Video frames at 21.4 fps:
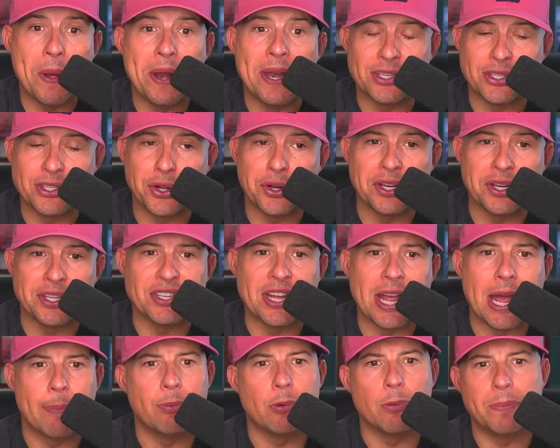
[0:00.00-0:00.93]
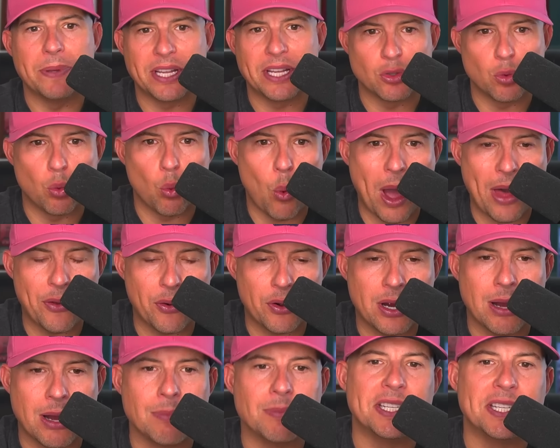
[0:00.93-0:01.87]
is a good example because weather
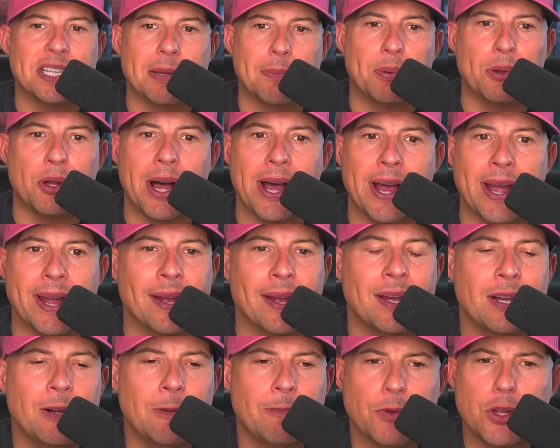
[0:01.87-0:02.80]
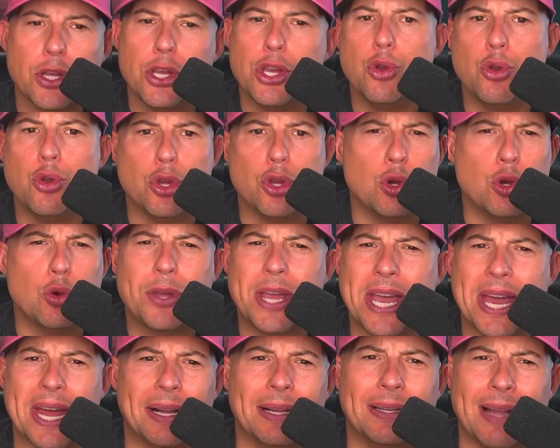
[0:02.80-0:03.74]
comes into play. You
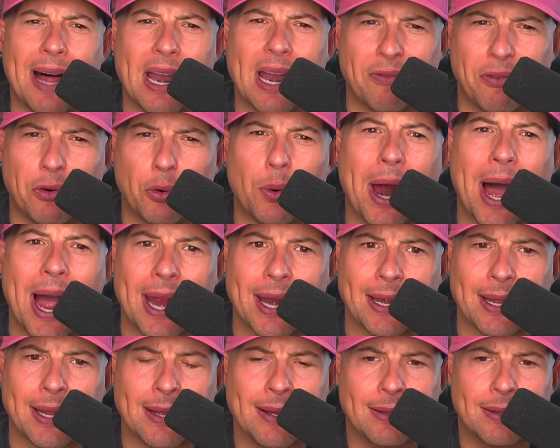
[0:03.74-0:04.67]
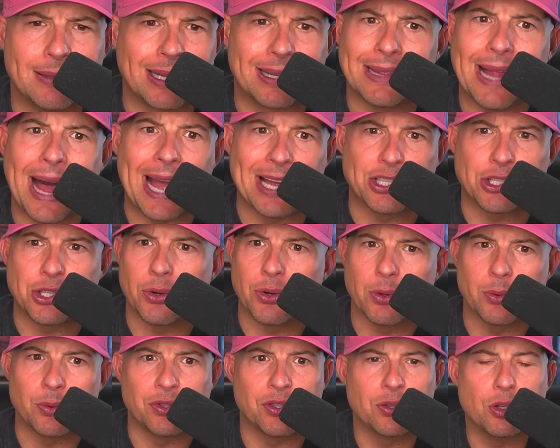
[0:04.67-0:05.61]
get a lot of variety. Like last year, it
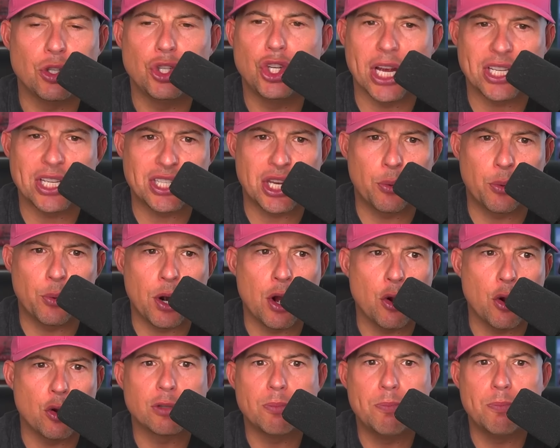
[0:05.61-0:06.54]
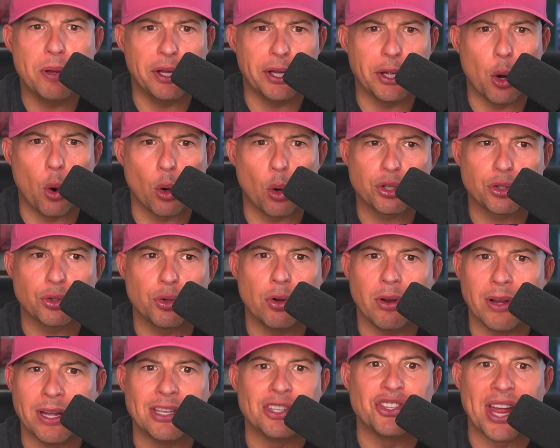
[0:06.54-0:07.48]
was Justin Rose, Billy Horschel,
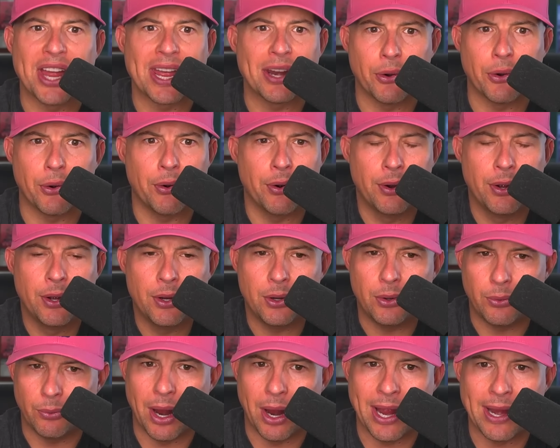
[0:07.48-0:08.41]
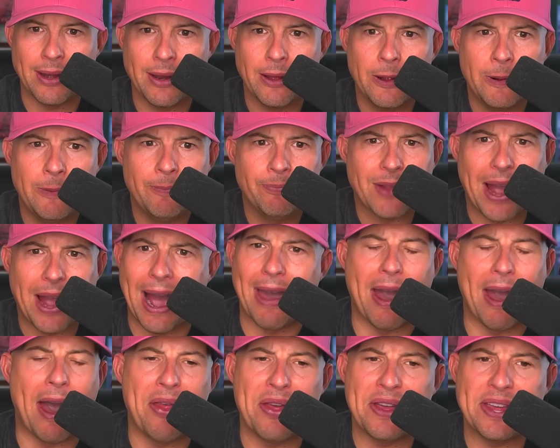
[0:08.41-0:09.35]
and Xander, right?
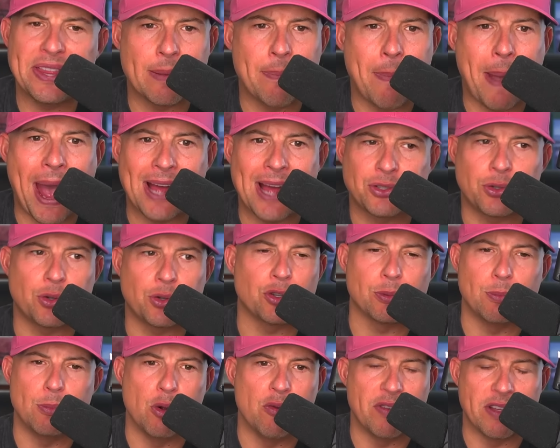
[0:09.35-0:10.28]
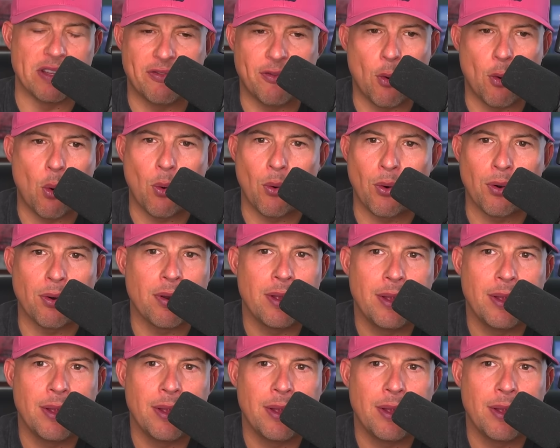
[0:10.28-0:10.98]
I think at the Masters moving forward,